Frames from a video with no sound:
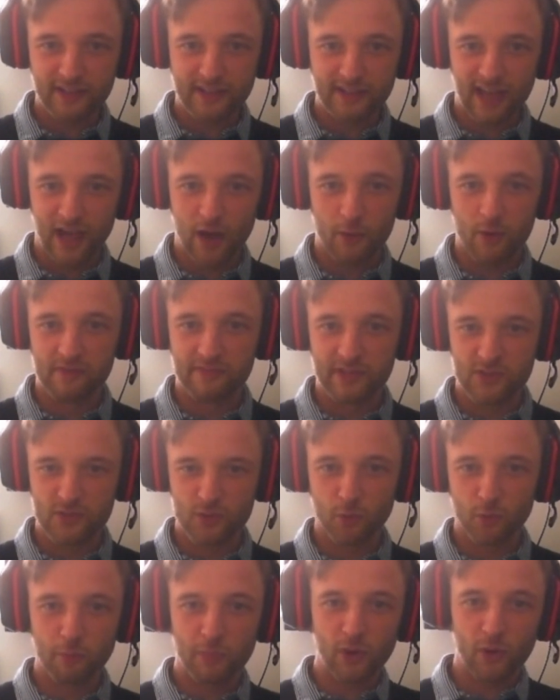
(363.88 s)
how everything's
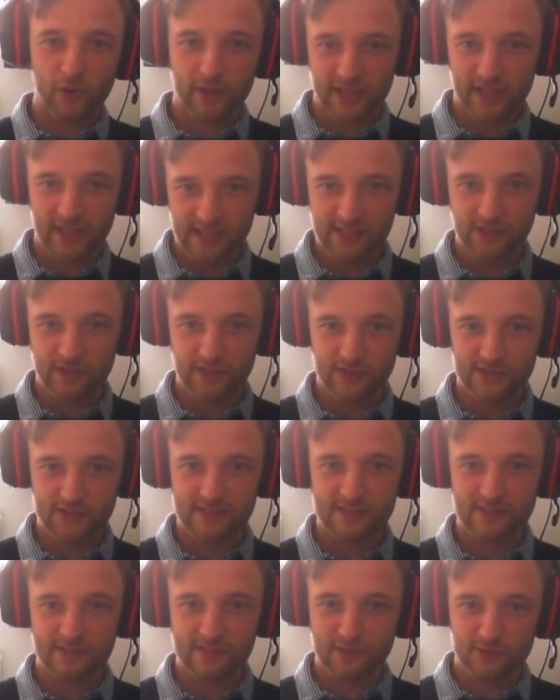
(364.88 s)
all blocky
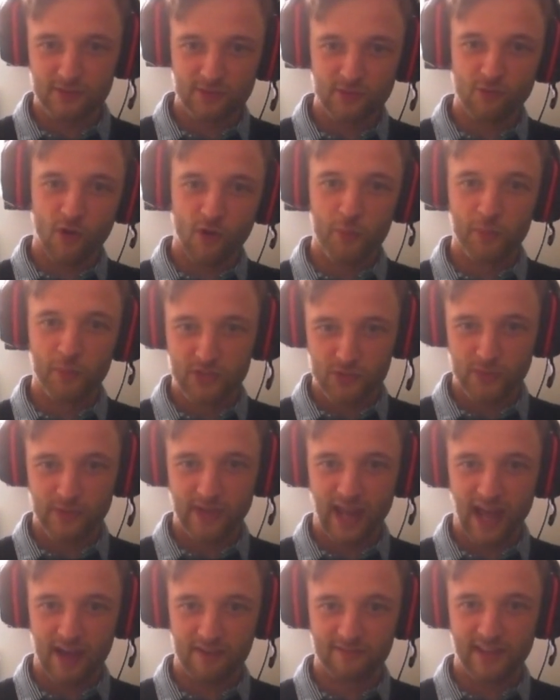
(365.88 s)
because the Romans would
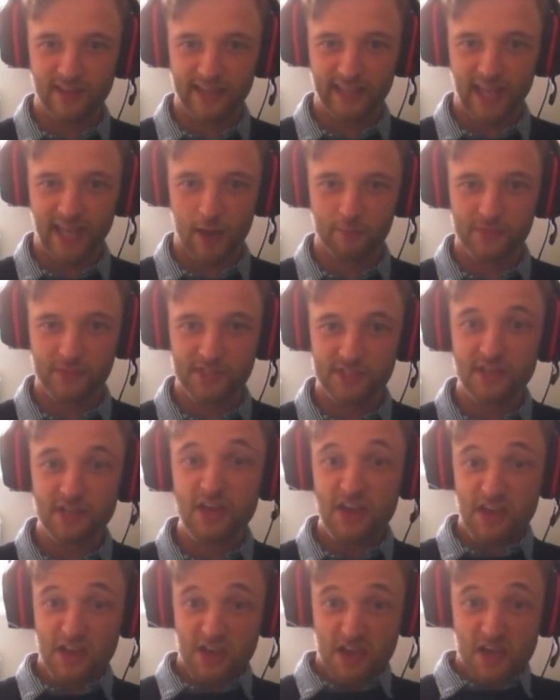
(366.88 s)
have their camps
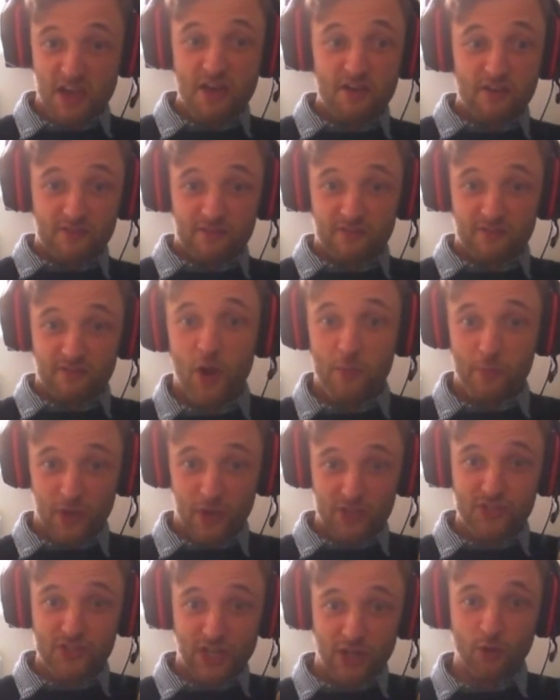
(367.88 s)
very
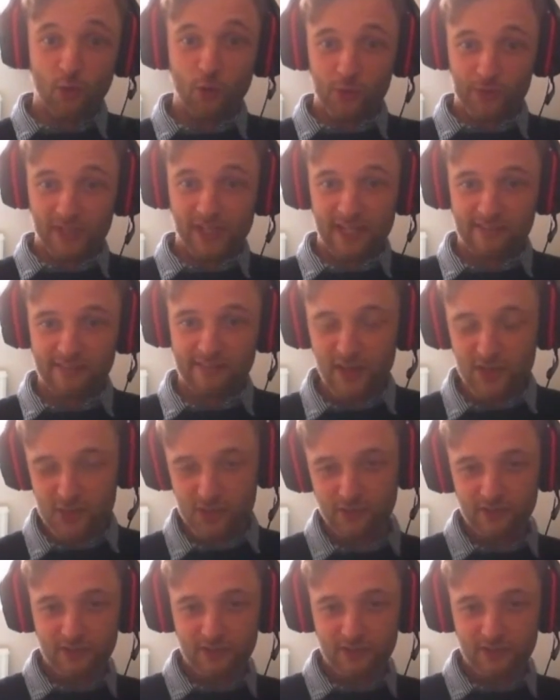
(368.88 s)
much in an orderly fashion.